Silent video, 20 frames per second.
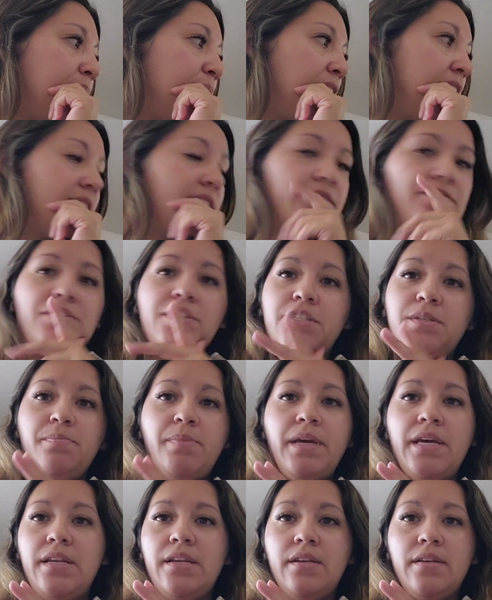because I've just
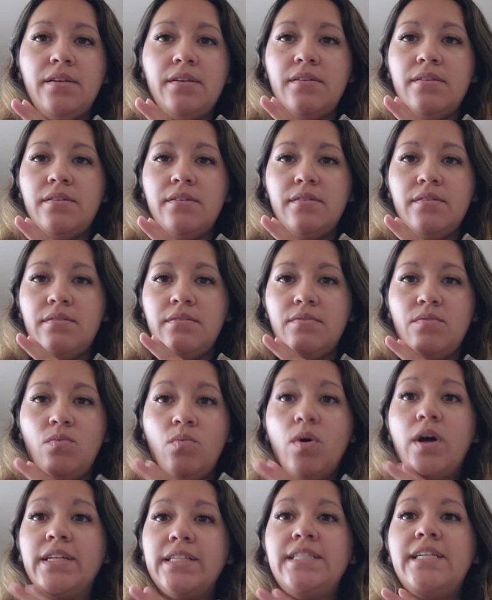been
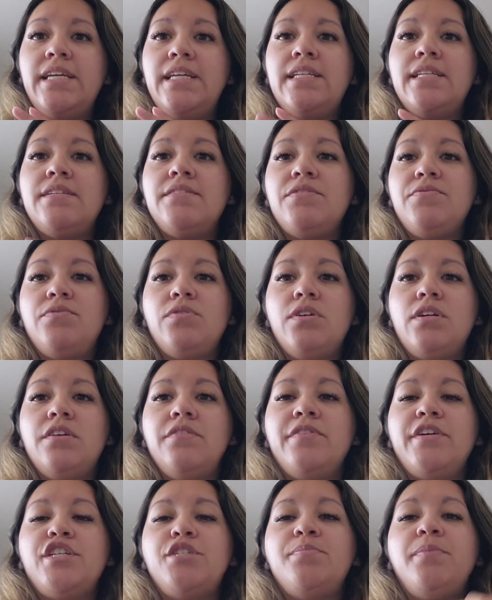wanting full
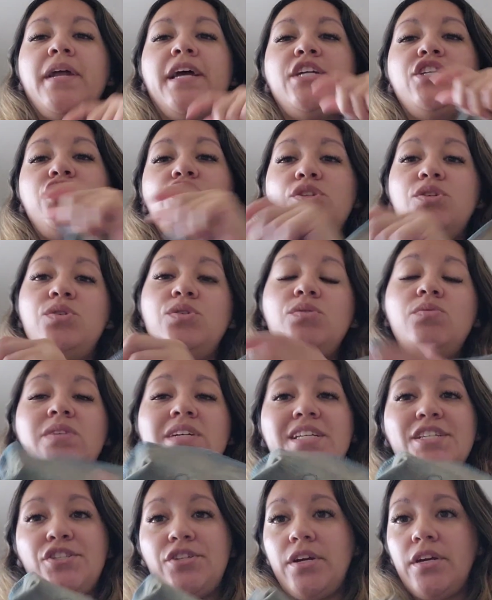coverage, but I do
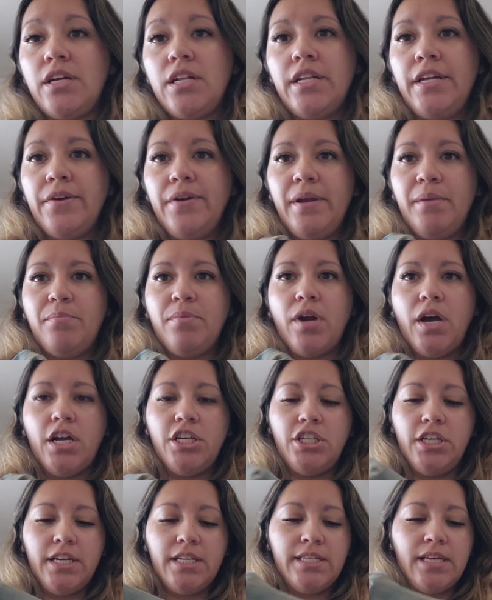want to start clearing
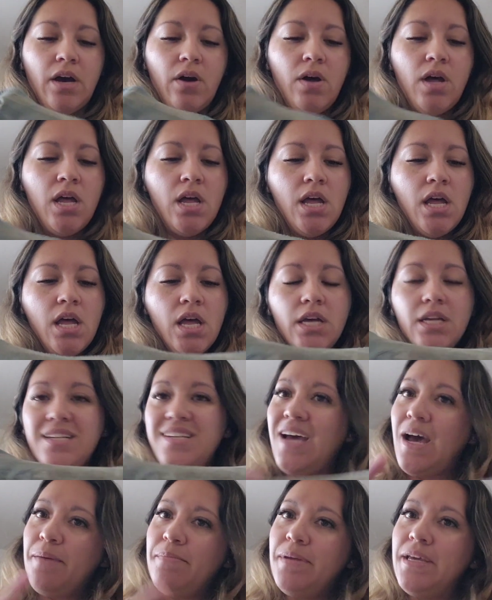projects out.
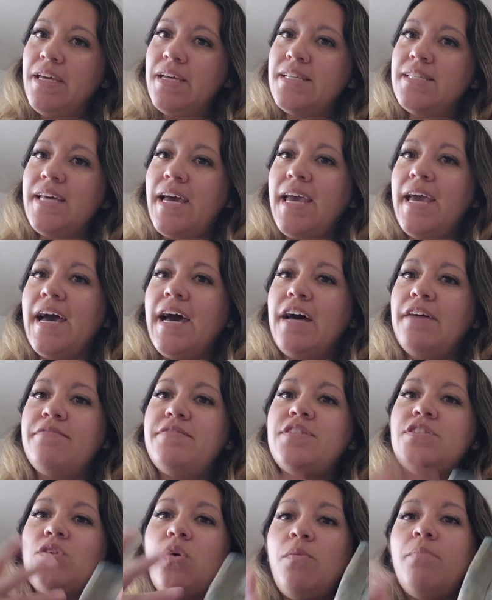Not because I have
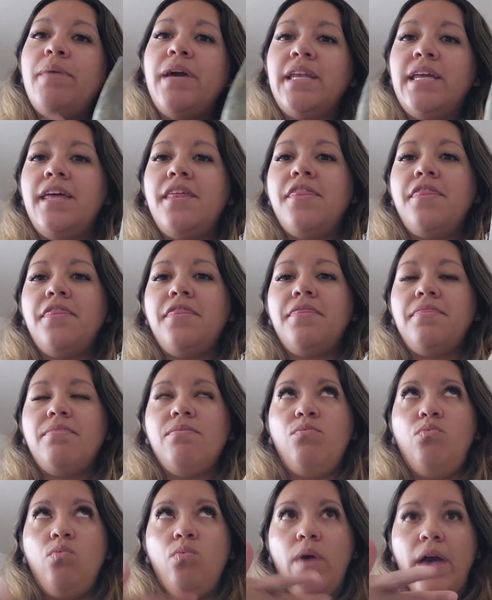so many
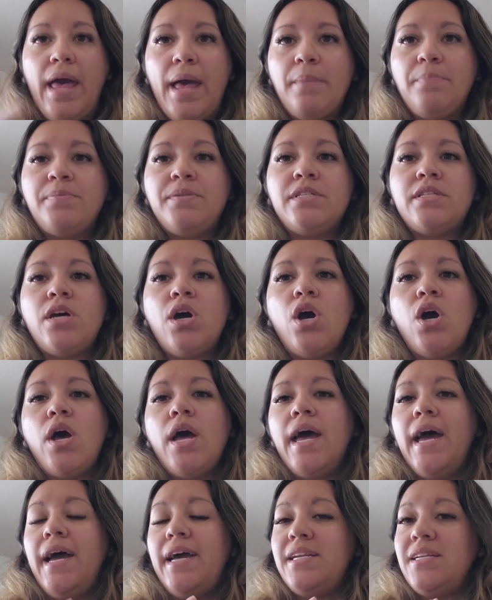whips,
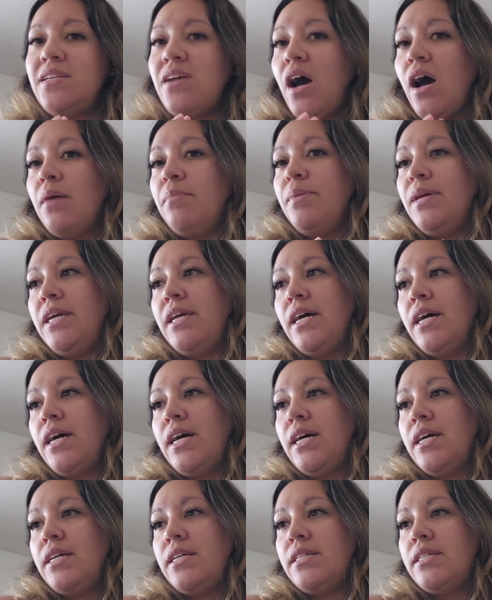and not
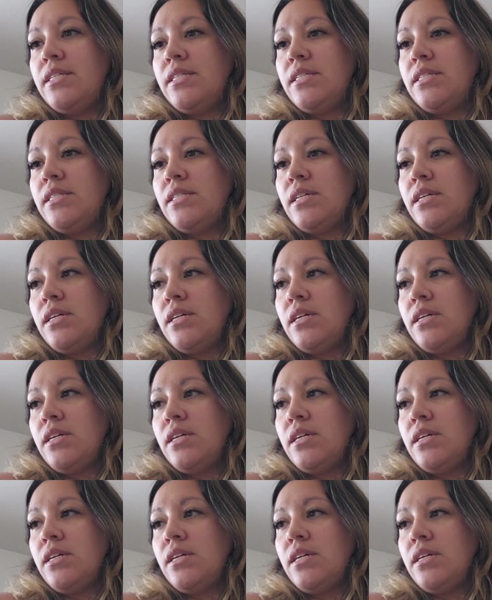because